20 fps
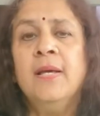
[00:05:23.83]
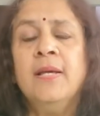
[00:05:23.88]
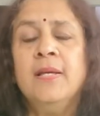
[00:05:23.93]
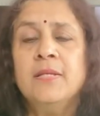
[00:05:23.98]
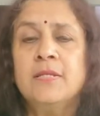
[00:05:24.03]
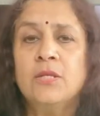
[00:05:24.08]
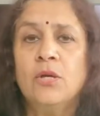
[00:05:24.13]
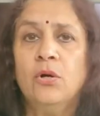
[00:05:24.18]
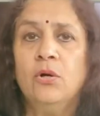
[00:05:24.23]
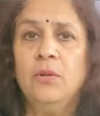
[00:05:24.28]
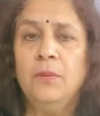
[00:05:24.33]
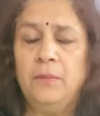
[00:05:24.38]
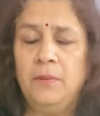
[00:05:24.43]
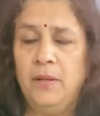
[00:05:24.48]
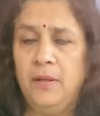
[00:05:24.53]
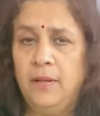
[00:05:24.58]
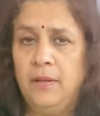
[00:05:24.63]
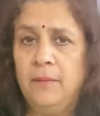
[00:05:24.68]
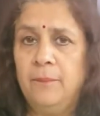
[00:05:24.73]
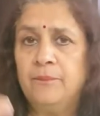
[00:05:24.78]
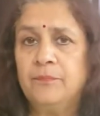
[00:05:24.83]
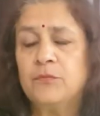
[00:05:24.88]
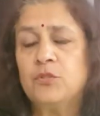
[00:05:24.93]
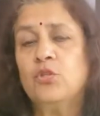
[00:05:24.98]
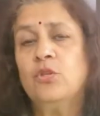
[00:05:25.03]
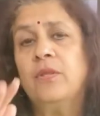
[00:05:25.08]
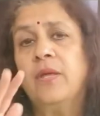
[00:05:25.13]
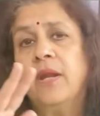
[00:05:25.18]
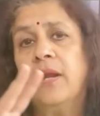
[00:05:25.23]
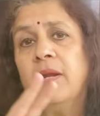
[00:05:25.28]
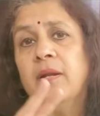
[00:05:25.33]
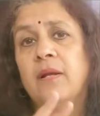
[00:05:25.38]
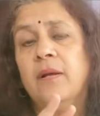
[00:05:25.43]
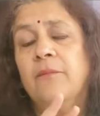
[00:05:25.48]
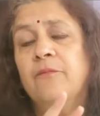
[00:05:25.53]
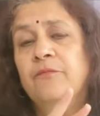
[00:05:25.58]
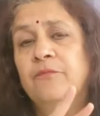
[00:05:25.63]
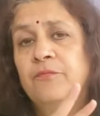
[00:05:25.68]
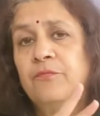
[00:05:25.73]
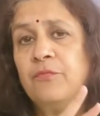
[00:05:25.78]
So there are a
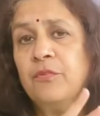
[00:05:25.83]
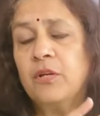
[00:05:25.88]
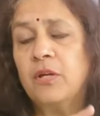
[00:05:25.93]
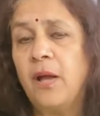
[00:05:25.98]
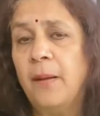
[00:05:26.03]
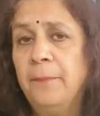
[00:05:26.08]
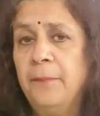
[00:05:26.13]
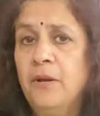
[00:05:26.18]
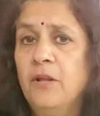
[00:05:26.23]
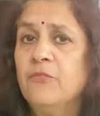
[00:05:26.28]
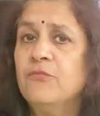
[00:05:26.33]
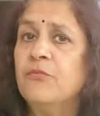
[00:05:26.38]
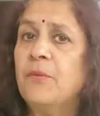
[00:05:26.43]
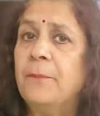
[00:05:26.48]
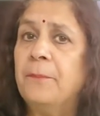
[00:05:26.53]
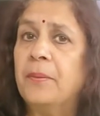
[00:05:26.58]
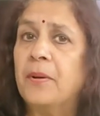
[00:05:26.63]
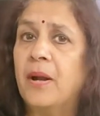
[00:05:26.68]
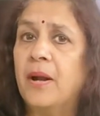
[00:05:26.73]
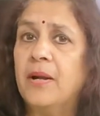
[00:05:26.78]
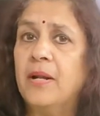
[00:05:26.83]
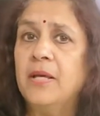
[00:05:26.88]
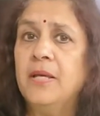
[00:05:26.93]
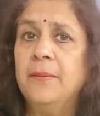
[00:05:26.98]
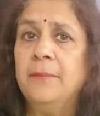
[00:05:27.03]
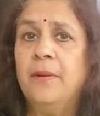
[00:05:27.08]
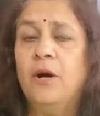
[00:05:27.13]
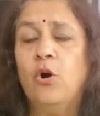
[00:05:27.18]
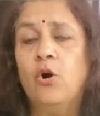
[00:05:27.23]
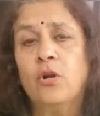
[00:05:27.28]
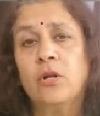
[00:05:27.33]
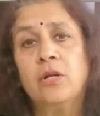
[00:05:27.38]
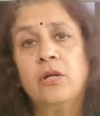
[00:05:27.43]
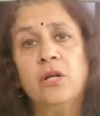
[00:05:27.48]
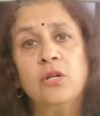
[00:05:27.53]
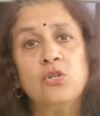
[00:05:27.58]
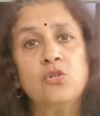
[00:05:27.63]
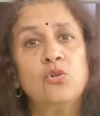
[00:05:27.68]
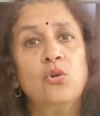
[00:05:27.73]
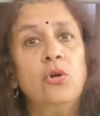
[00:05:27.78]
couple of pranayama or
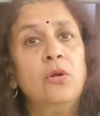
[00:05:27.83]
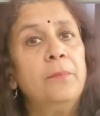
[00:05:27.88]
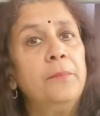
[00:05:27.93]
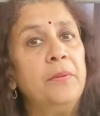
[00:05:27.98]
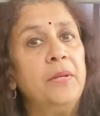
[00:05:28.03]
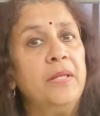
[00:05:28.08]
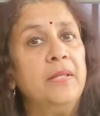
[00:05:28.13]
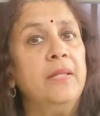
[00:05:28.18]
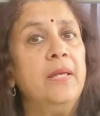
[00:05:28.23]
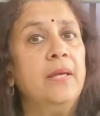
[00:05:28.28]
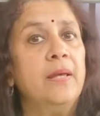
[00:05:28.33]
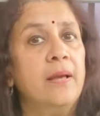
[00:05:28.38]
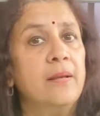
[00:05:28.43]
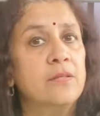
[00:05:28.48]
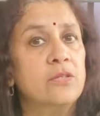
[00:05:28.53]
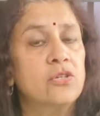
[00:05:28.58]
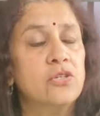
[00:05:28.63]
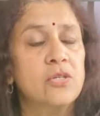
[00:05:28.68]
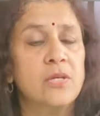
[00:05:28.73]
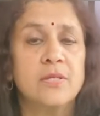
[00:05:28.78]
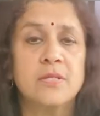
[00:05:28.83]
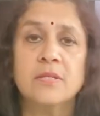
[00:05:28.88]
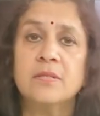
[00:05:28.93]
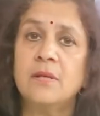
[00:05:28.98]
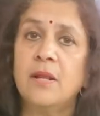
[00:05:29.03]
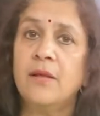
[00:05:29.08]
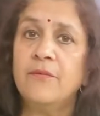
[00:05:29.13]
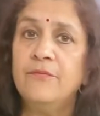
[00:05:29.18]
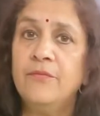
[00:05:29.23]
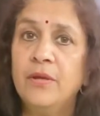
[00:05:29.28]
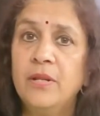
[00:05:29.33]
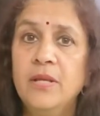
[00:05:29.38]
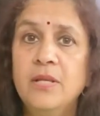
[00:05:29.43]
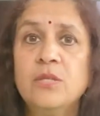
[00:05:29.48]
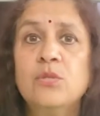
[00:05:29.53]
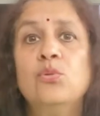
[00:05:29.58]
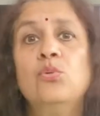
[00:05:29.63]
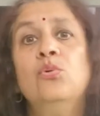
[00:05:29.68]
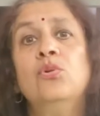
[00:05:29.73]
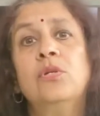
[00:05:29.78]
controlled breathing exercises that are very
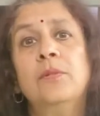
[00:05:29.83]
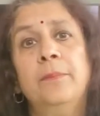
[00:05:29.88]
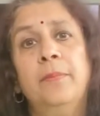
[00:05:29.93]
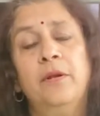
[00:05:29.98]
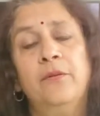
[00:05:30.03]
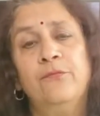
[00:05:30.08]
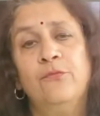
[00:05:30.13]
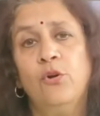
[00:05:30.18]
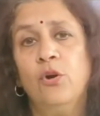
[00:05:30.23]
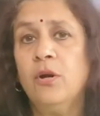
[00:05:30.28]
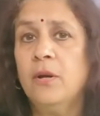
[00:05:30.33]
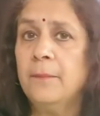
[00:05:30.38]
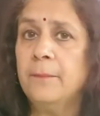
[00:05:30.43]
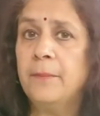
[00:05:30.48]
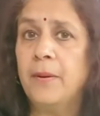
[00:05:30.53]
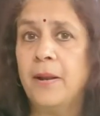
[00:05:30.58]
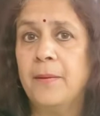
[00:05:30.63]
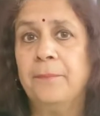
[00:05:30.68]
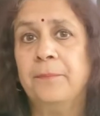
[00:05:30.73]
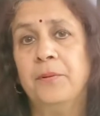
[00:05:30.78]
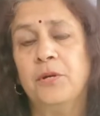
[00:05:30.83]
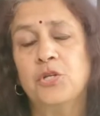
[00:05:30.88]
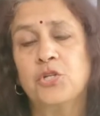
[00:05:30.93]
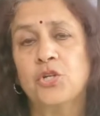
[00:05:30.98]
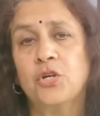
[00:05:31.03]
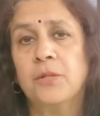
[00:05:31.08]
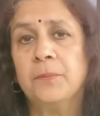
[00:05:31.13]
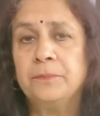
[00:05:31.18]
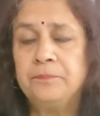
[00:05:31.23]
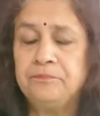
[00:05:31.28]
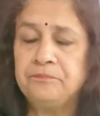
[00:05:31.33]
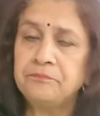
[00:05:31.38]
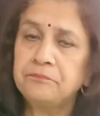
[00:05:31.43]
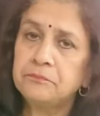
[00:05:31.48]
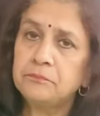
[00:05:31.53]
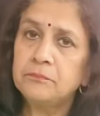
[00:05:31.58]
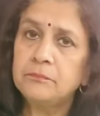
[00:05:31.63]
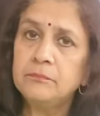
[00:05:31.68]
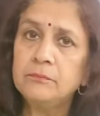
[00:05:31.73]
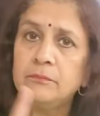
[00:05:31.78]
suitable for blood pressure.
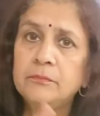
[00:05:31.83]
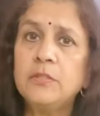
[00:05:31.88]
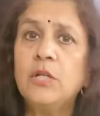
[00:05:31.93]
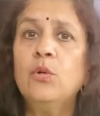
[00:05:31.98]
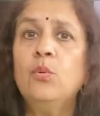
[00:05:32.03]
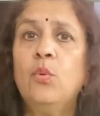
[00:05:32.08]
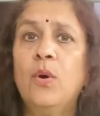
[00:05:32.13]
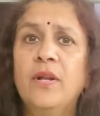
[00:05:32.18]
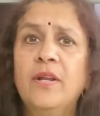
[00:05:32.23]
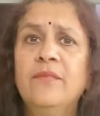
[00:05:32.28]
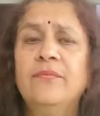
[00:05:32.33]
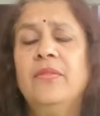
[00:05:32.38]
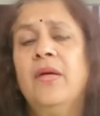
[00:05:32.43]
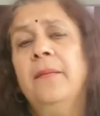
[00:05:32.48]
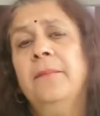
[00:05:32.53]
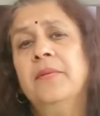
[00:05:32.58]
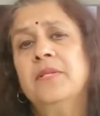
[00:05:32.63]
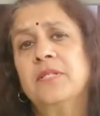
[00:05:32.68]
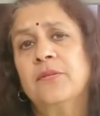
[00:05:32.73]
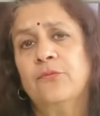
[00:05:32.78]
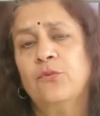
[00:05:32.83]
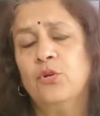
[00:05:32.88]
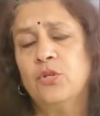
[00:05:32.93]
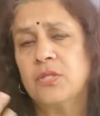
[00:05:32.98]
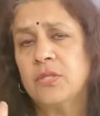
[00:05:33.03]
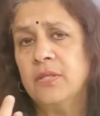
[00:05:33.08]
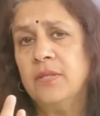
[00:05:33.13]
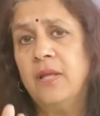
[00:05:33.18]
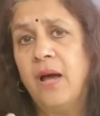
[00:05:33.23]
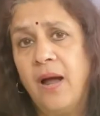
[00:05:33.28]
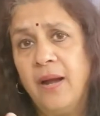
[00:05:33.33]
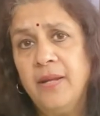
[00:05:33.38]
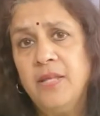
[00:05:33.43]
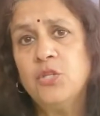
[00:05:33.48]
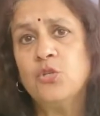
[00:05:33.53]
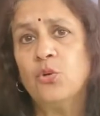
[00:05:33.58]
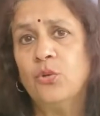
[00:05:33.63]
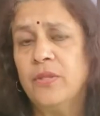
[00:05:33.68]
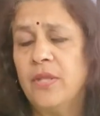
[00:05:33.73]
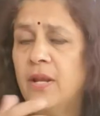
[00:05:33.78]
One of them is, of course, the nadi
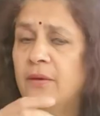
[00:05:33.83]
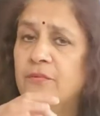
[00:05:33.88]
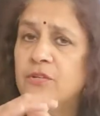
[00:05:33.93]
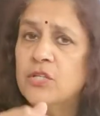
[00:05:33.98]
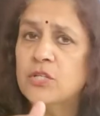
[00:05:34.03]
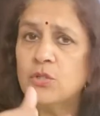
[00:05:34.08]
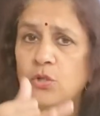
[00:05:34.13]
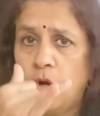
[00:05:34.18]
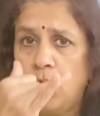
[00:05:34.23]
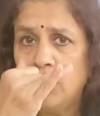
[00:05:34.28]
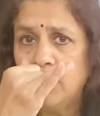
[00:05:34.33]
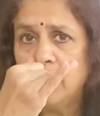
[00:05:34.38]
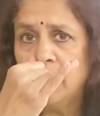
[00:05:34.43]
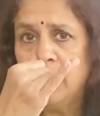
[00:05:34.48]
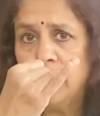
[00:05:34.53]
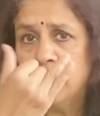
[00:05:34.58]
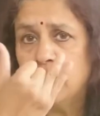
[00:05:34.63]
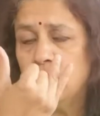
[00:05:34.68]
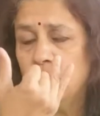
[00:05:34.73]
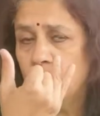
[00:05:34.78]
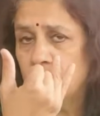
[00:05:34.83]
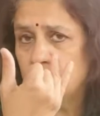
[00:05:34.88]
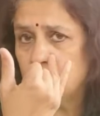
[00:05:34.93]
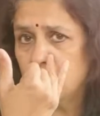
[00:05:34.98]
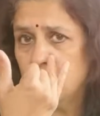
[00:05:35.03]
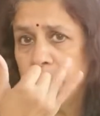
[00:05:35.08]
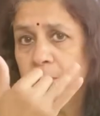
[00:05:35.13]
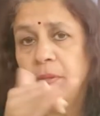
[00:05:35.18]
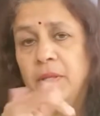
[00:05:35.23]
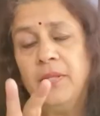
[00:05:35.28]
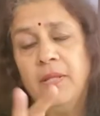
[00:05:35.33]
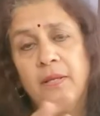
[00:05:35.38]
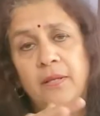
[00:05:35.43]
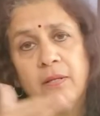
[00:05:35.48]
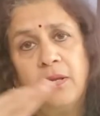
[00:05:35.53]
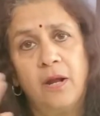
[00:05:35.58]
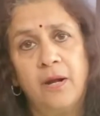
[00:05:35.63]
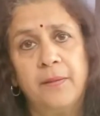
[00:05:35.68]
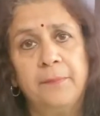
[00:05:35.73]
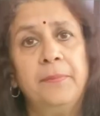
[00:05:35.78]
shodhana, which is alternate nostril breathing.
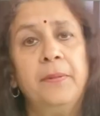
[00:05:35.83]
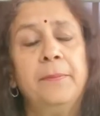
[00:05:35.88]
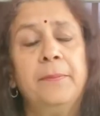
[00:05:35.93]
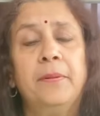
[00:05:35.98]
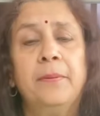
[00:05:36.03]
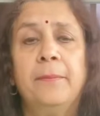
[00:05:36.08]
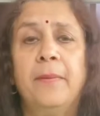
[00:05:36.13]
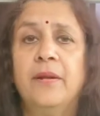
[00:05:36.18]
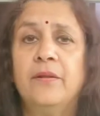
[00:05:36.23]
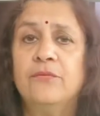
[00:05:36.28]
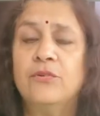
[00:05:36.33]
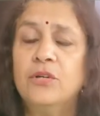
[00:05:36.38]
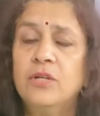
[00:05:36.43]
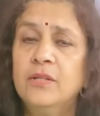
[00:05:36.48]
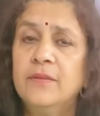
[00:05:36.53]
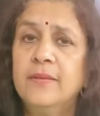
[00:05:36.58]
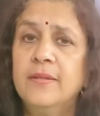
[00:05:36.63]
A lot of people might have heard of